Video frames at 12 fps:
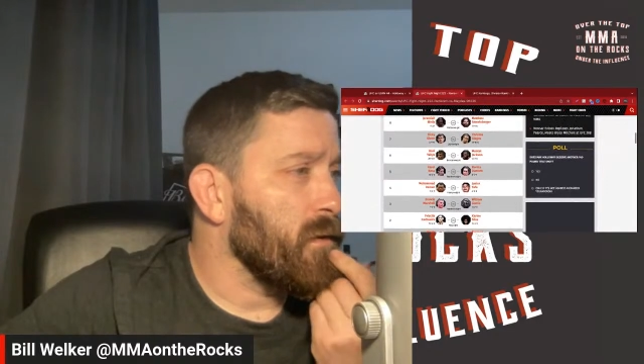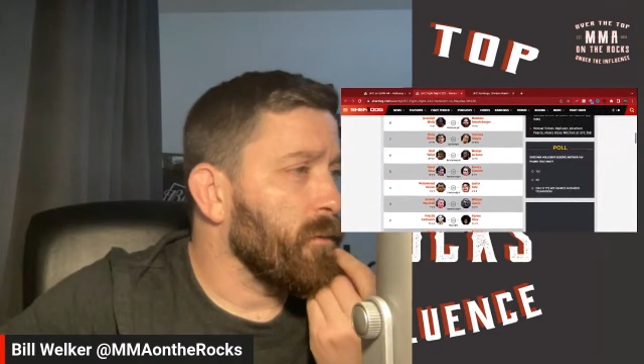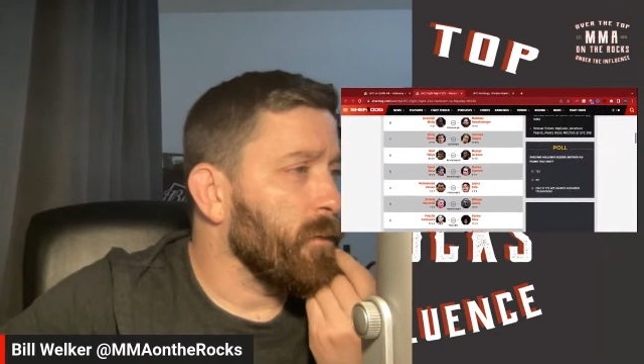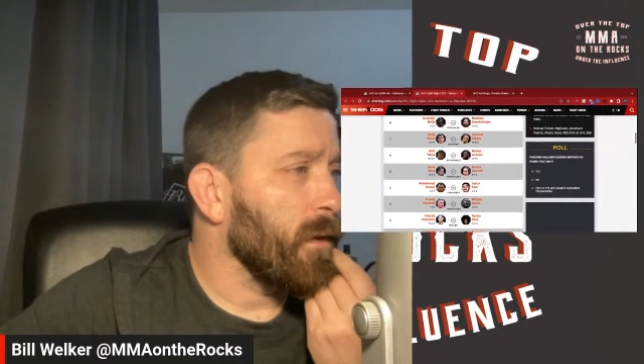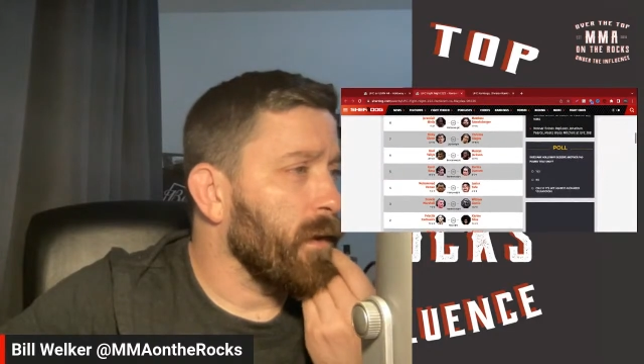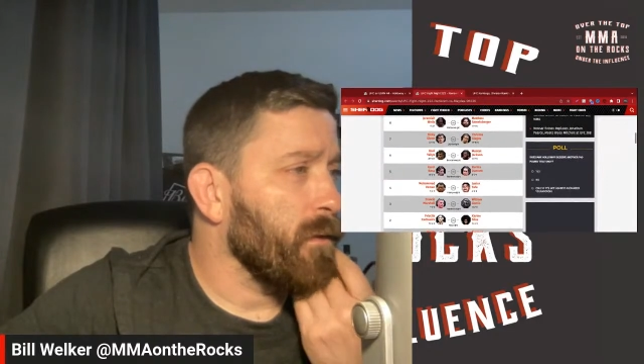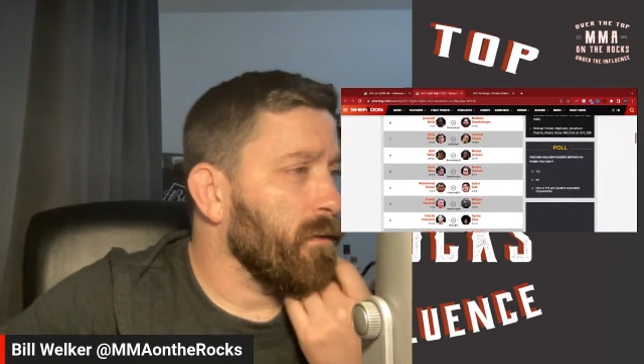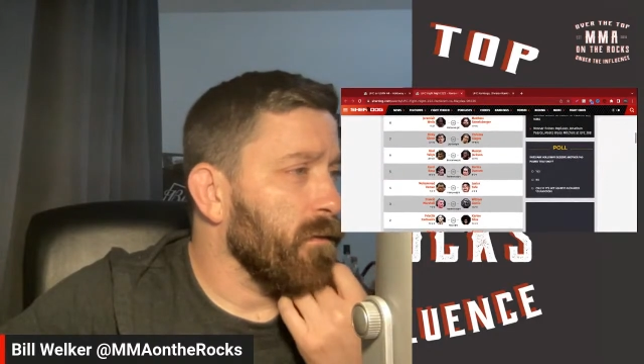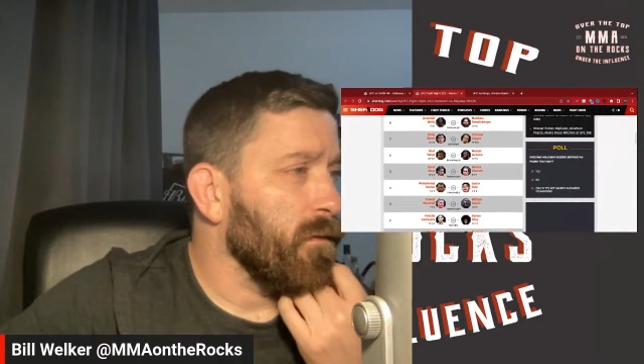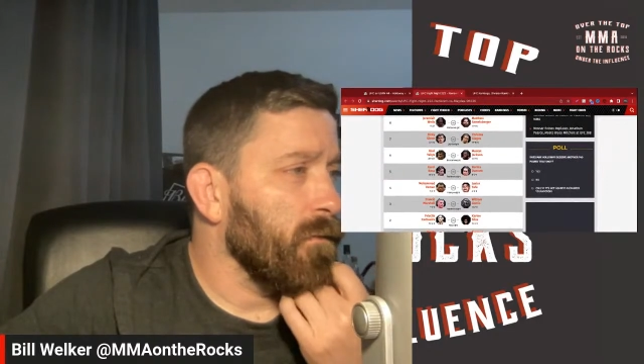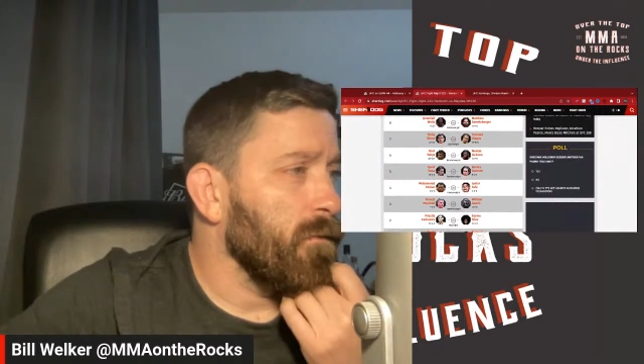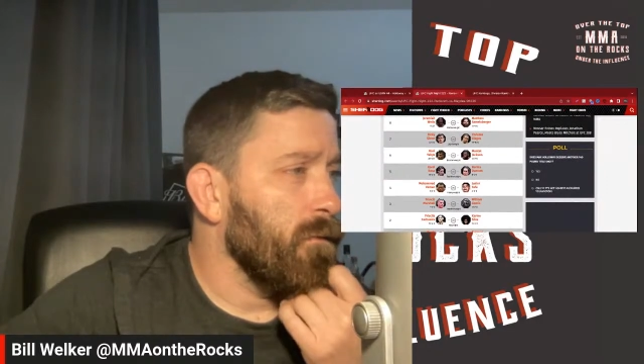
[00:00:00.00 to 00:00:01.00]
Then we got
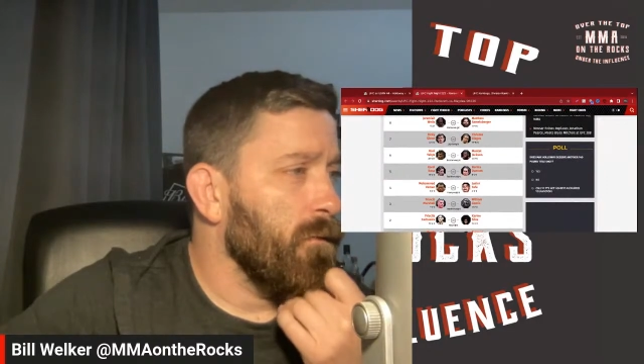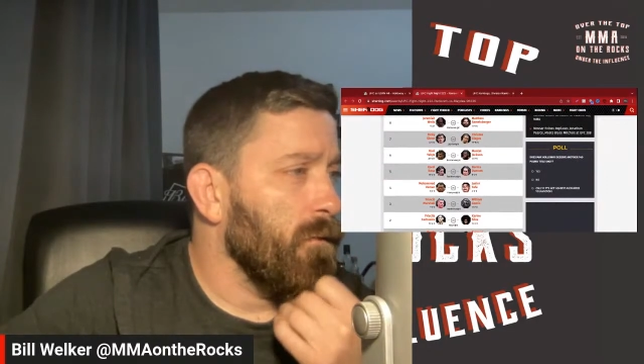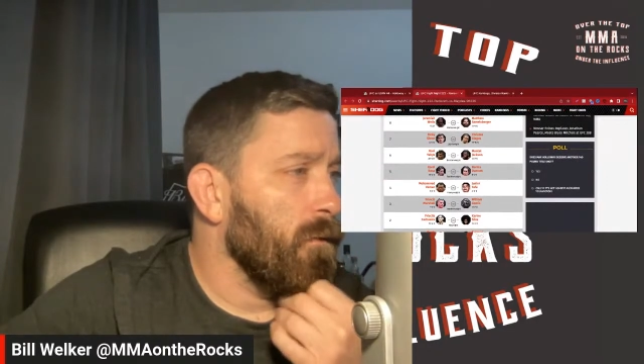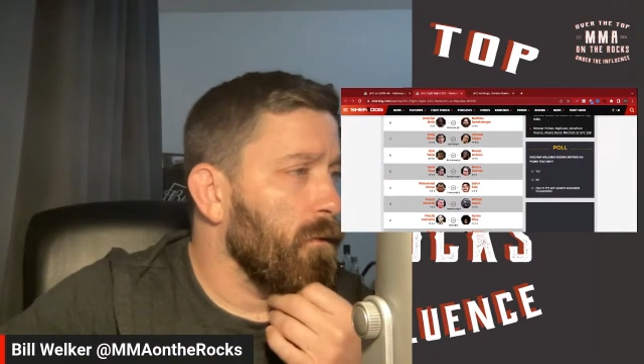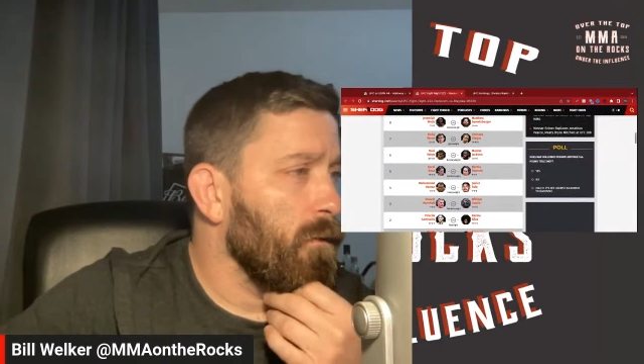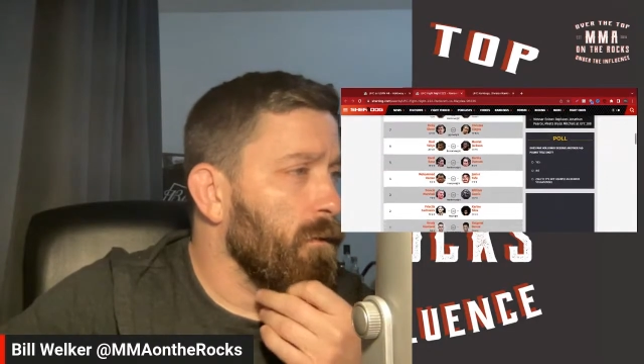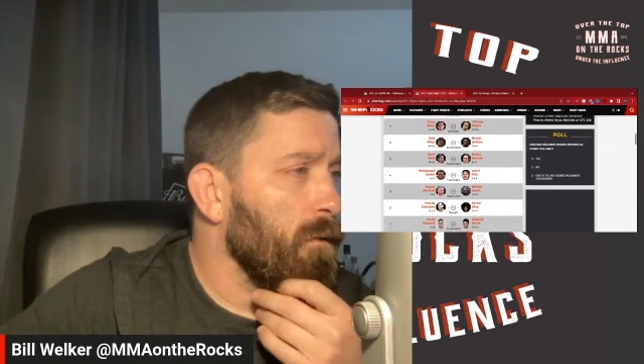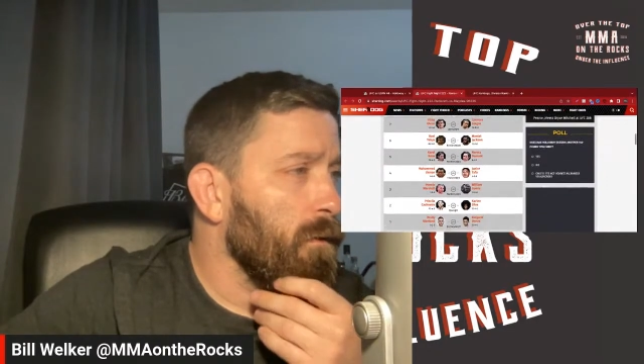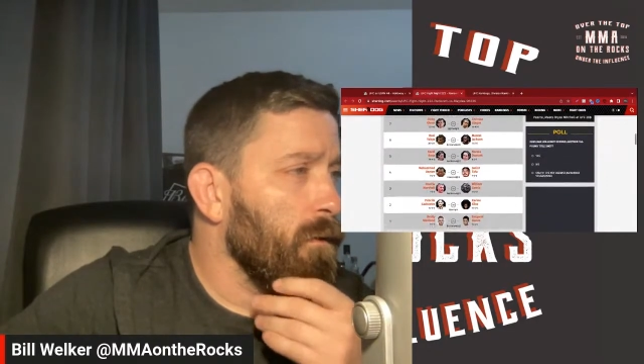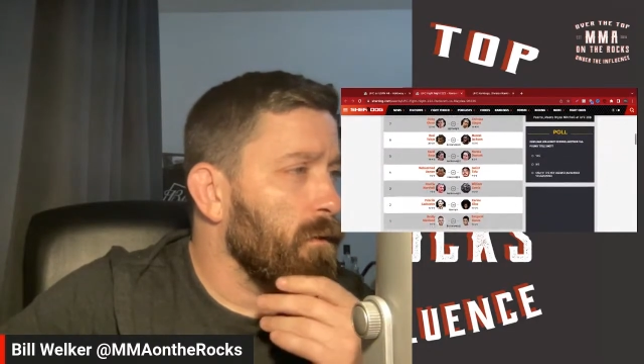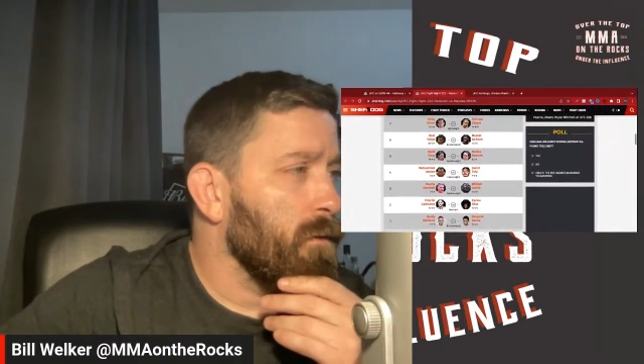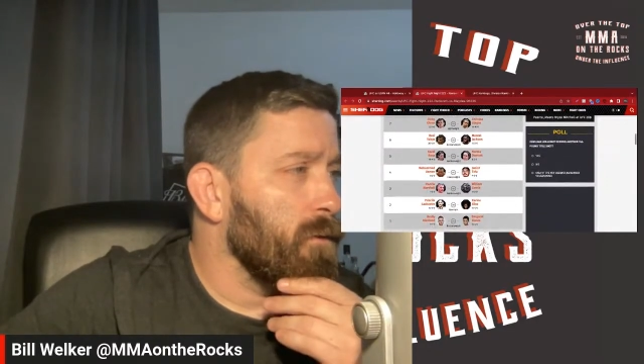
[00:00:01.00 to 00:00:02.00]

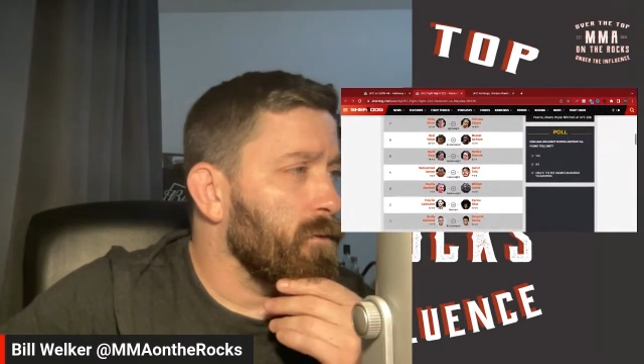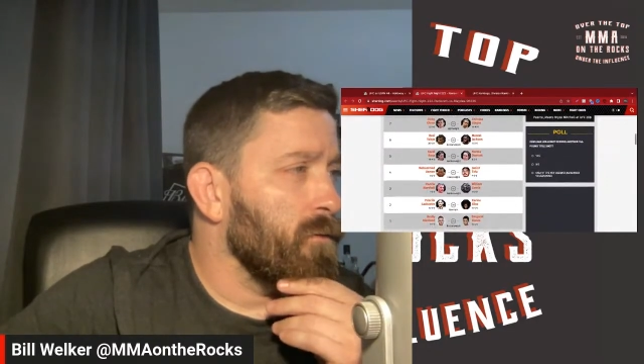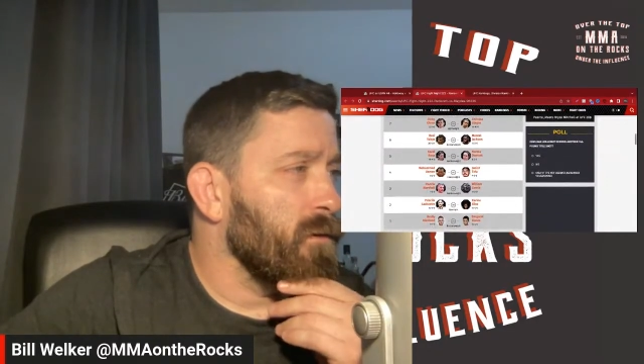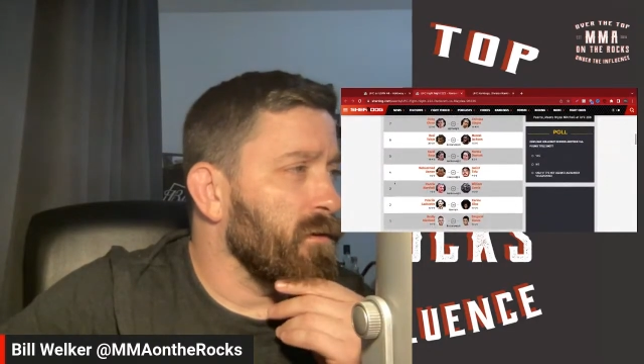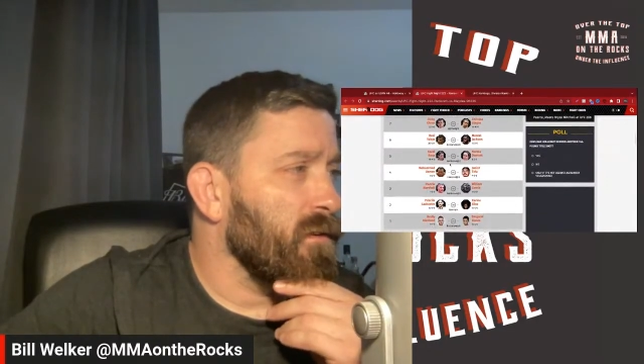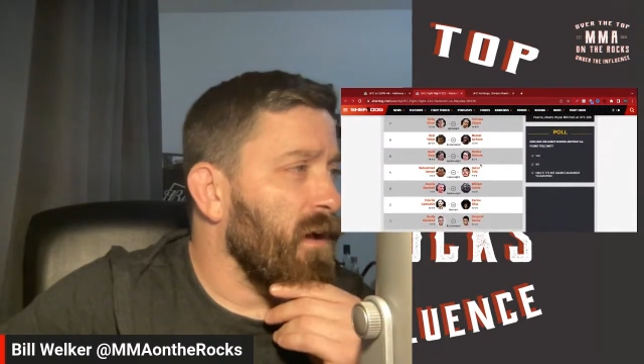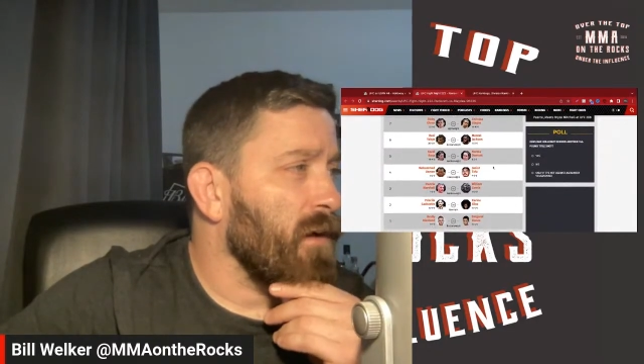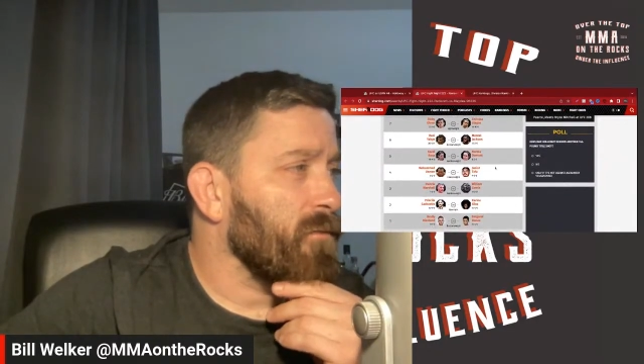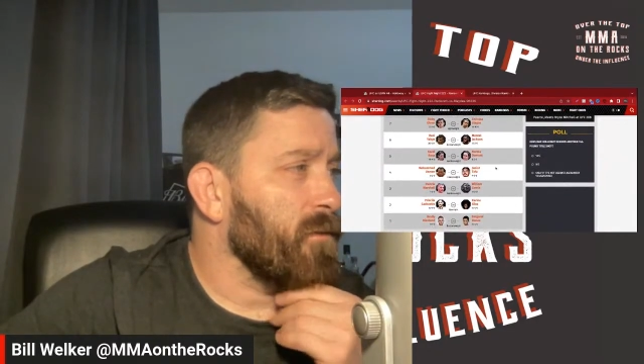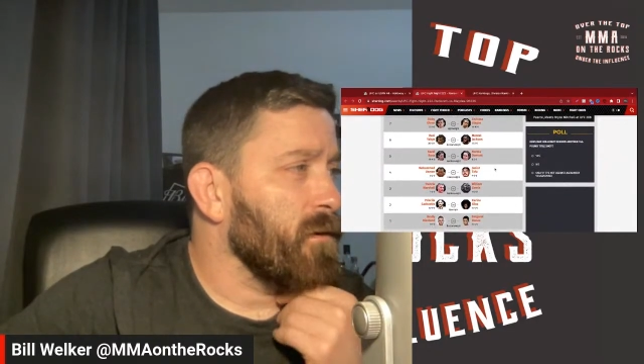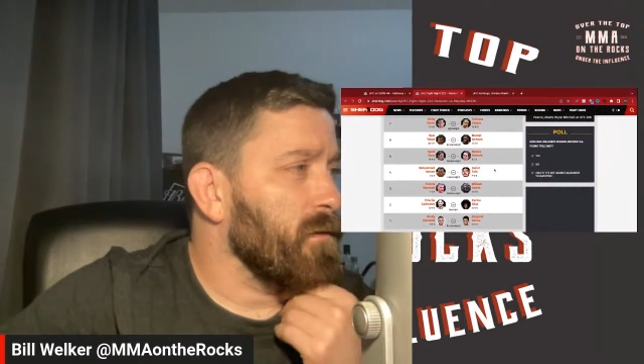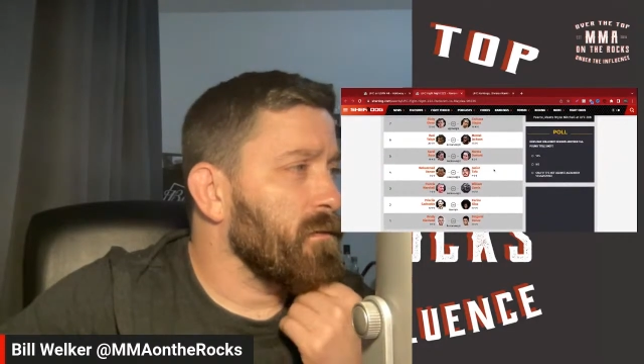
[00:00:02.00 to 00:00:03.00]
Junior
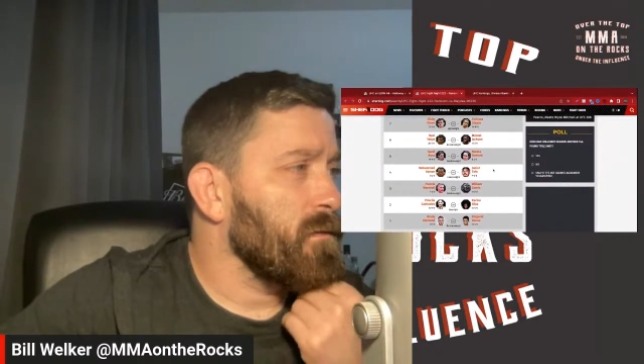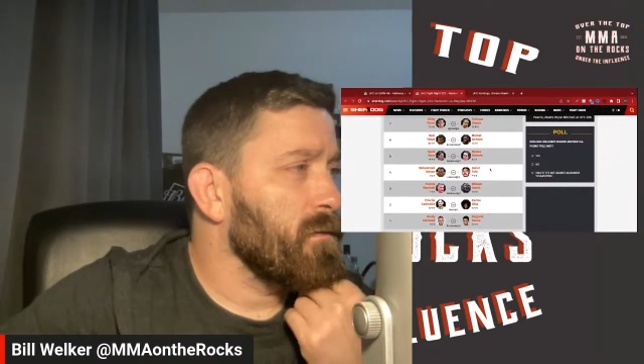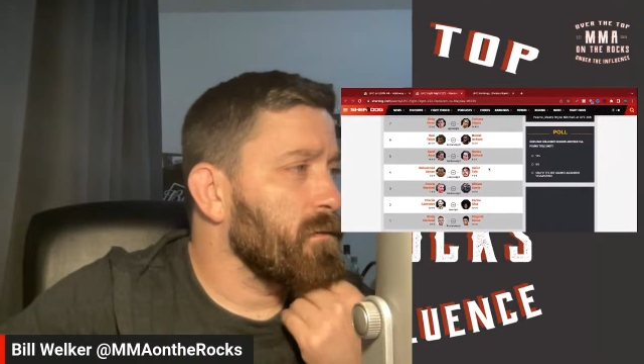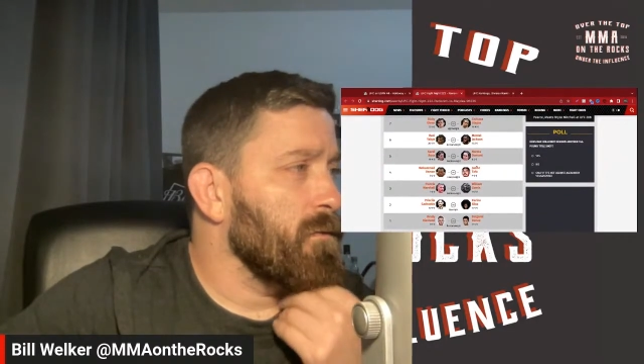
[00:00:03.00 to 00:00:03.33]
Tafa